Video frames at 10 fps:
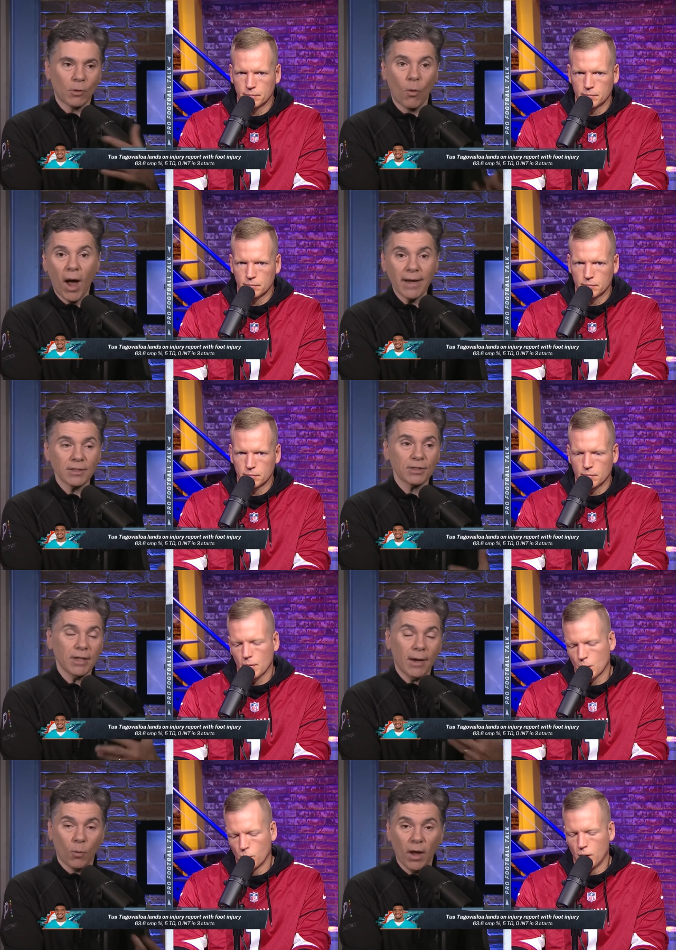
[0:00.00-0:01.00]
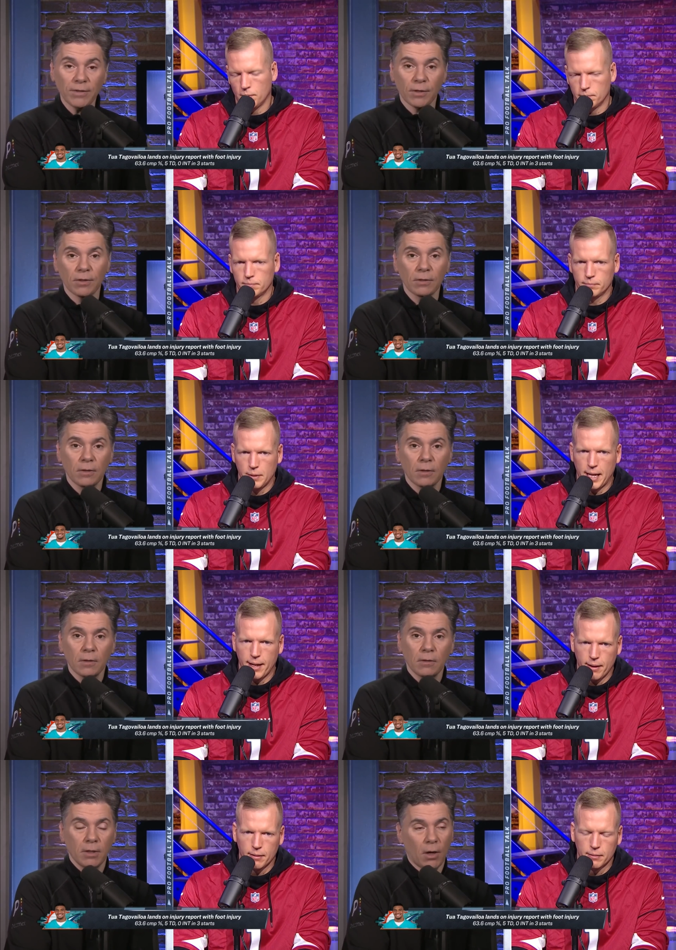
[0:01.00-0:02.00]
Speaker 1: to watch and well, wonder. Yeah.
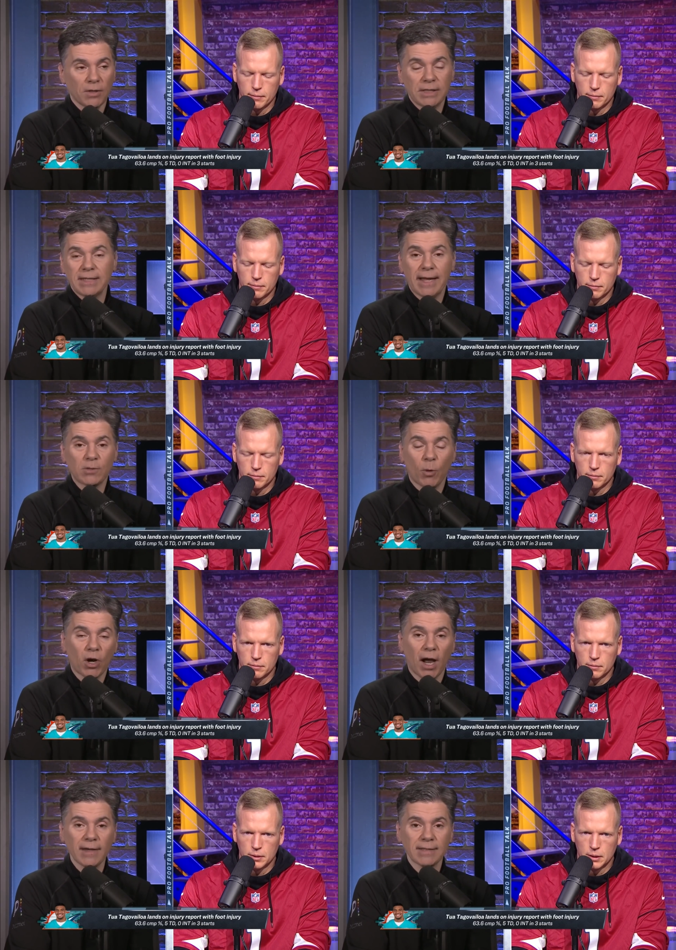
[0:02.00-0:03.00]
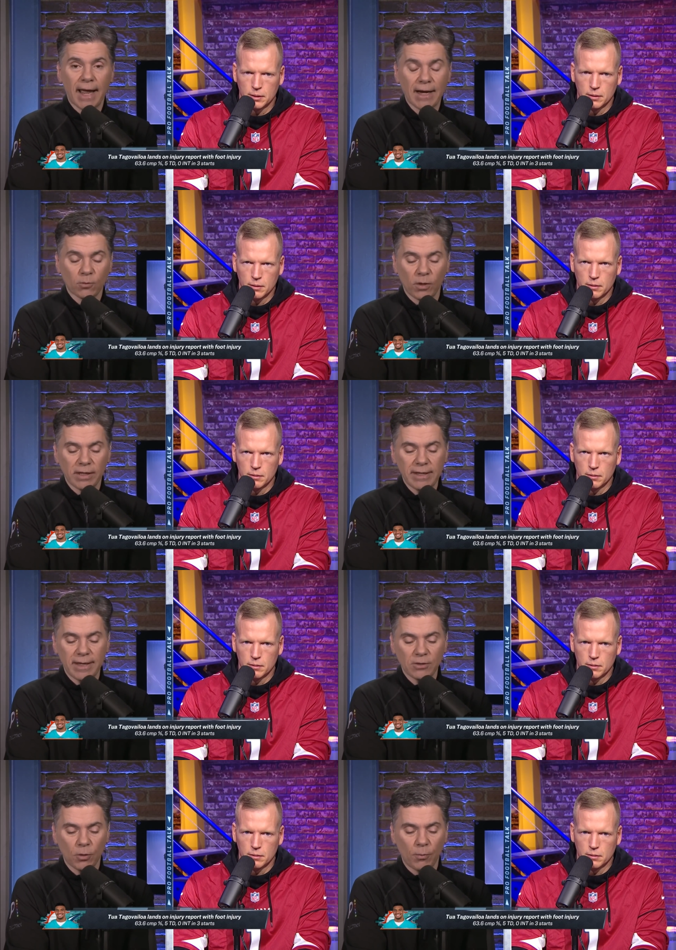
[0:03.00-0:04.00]
You know, as he takes more contact, will he
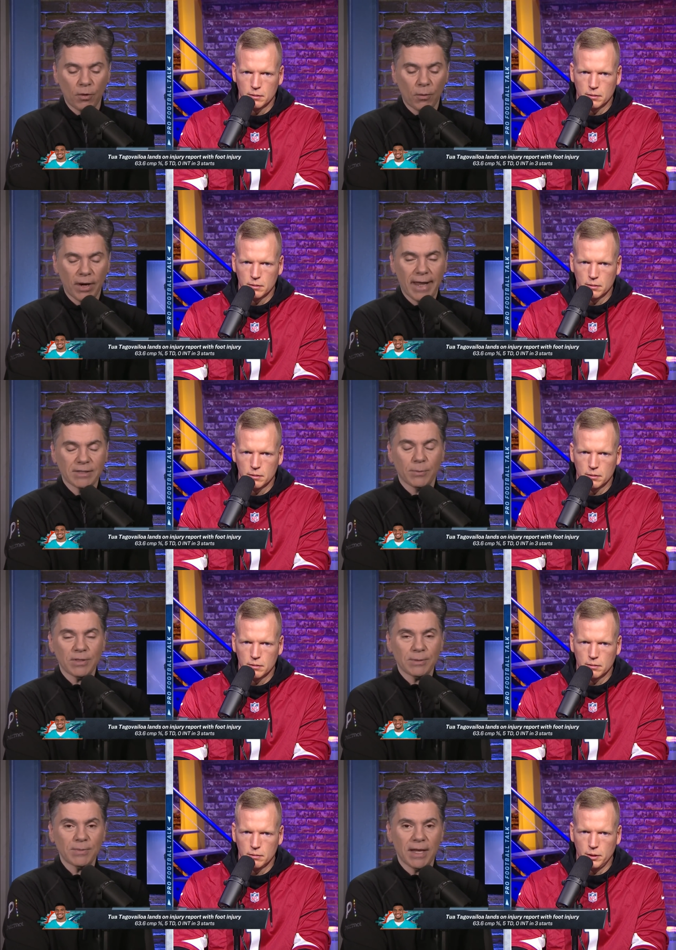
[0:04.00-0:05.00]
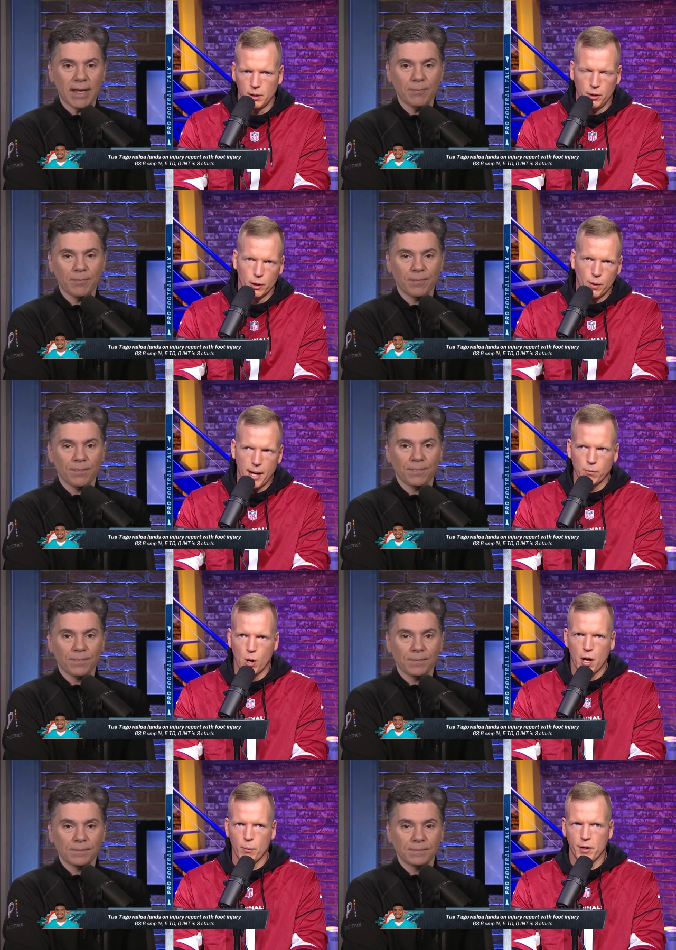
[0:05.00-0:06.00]
get to a point where he has to miss some time? You're right. Well,
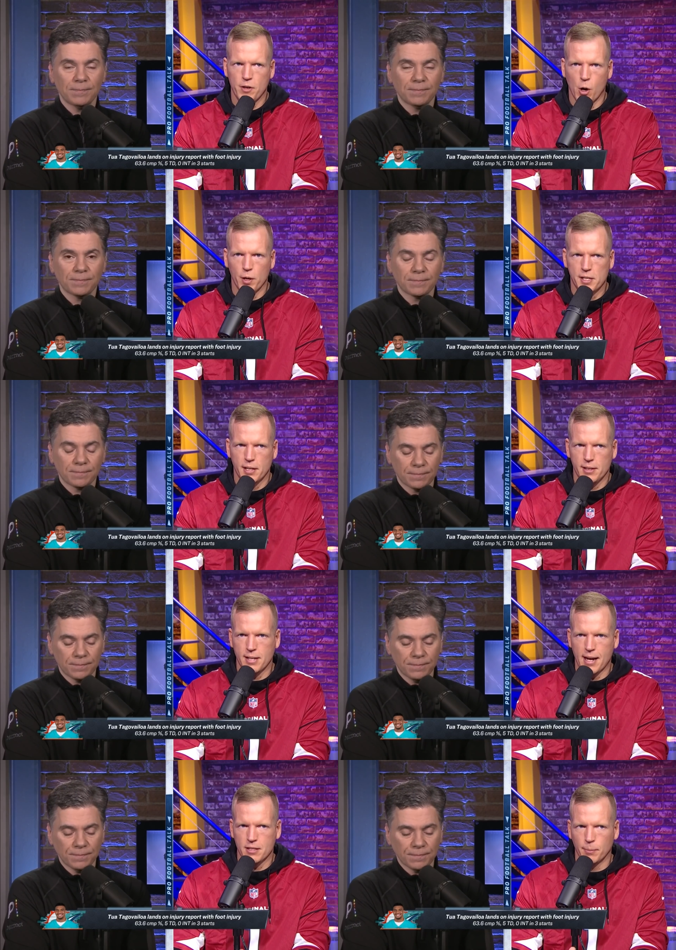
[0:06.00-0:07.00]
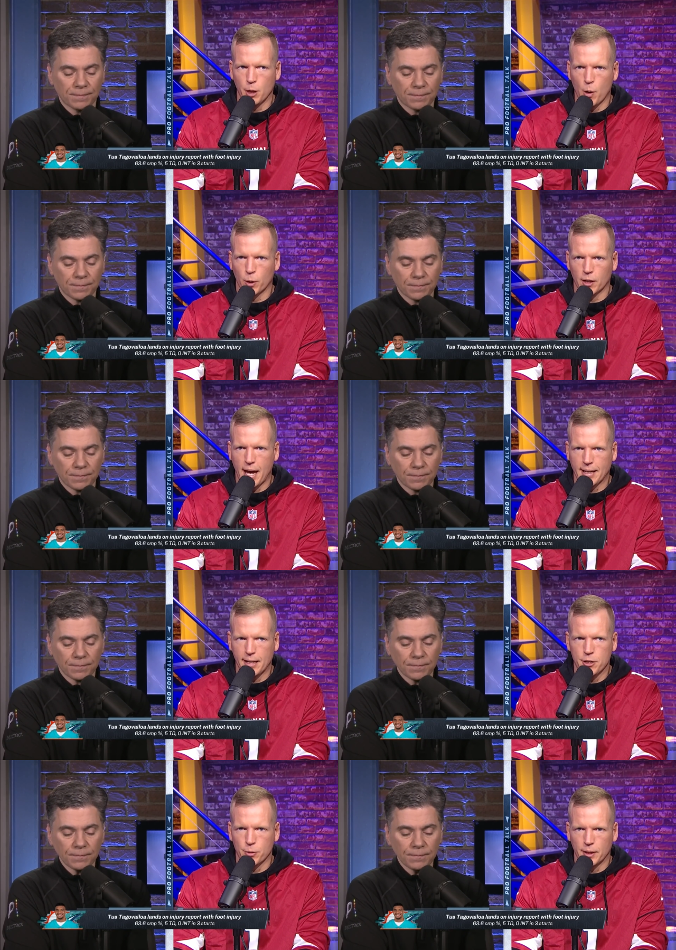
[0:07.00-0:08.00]
and we
Speaker 2: know he's he's had some lower leg
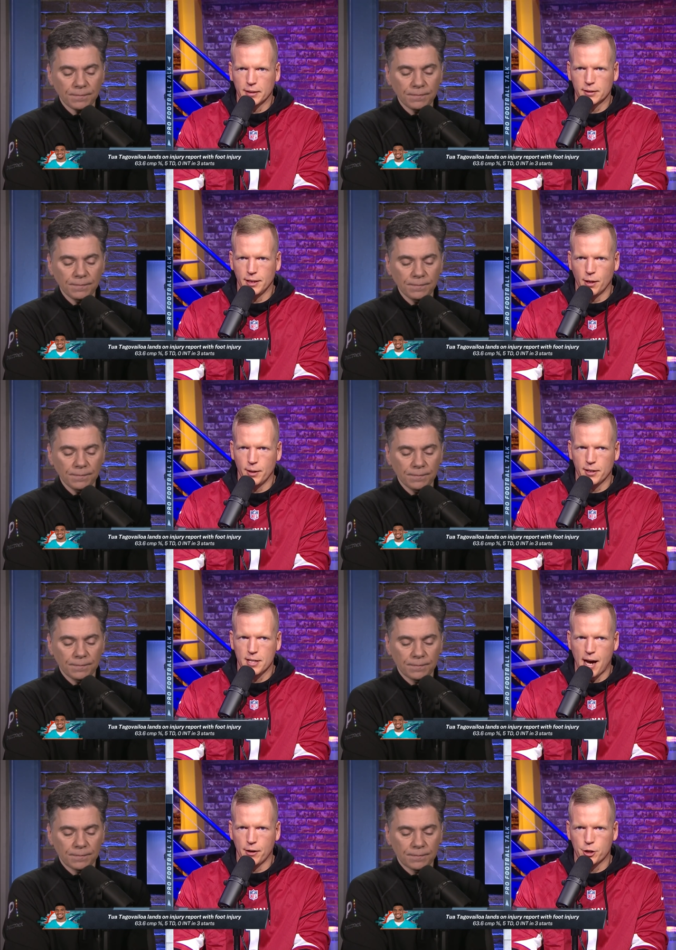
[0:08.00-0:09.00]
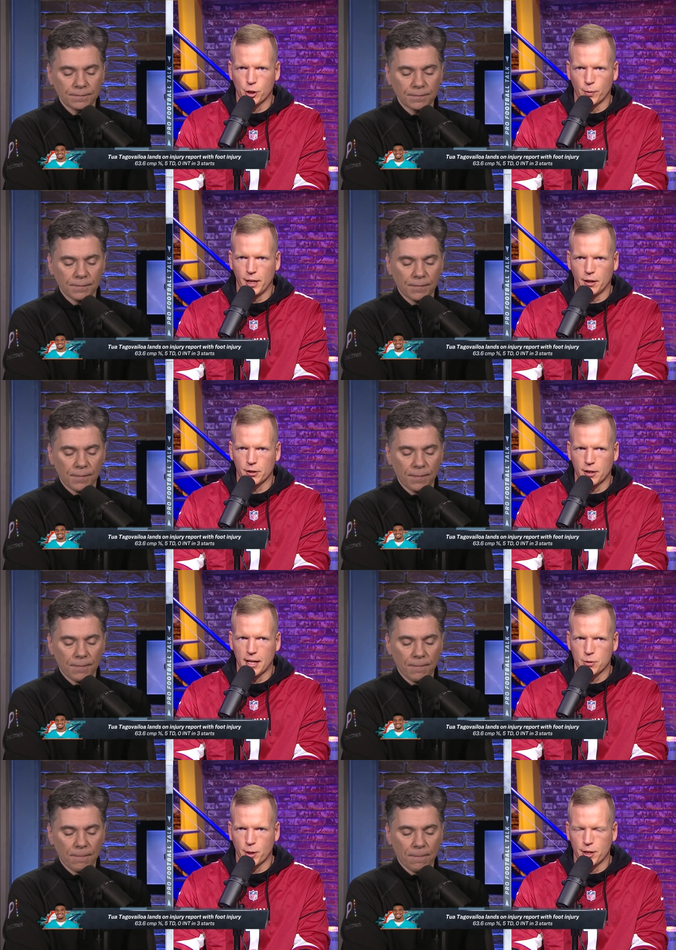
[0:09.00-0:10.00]
injuries, you know, in his college career. So
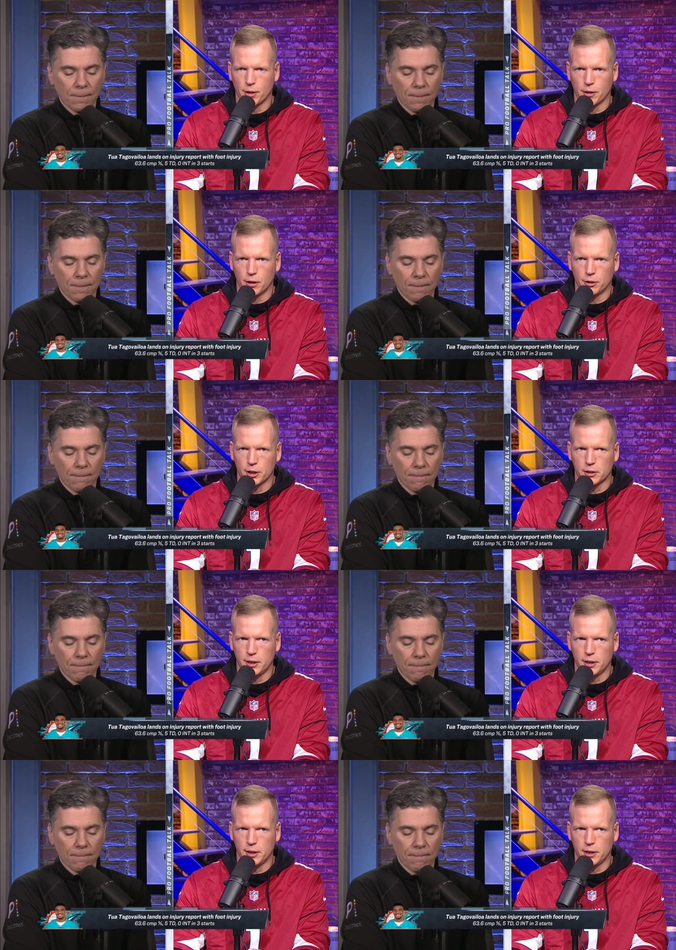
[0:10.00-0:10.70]
that's where you're a little just you